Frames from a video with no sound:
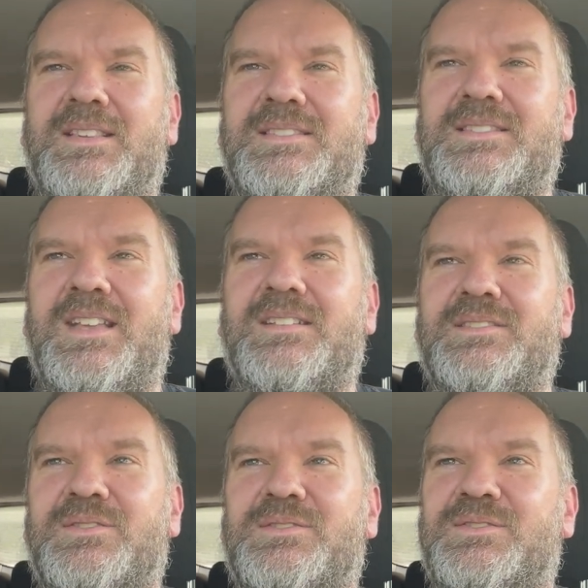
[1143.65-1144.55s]
these things
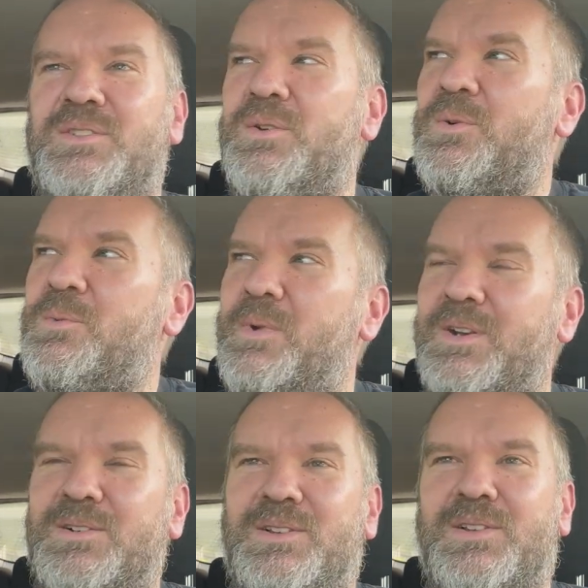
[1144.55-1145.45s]
are so
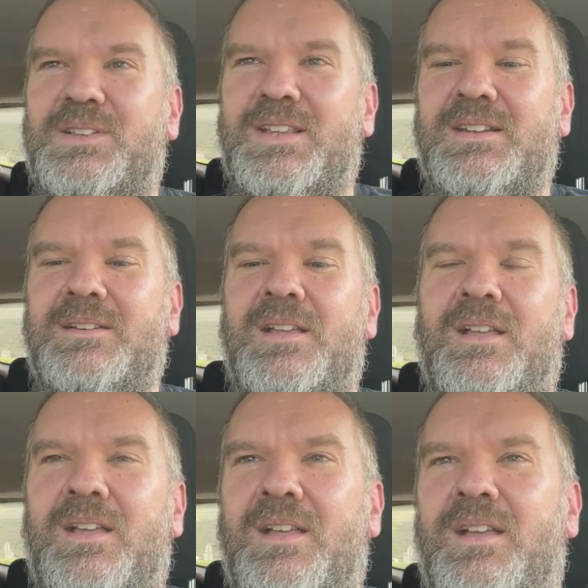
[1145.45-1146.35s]
weird
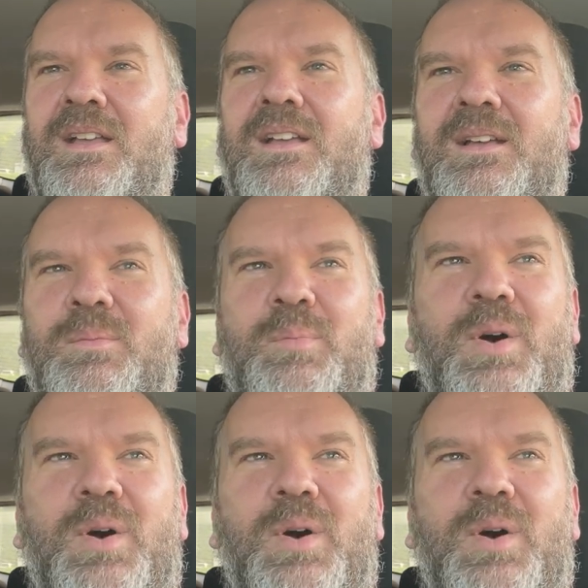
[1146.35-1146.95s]
looking.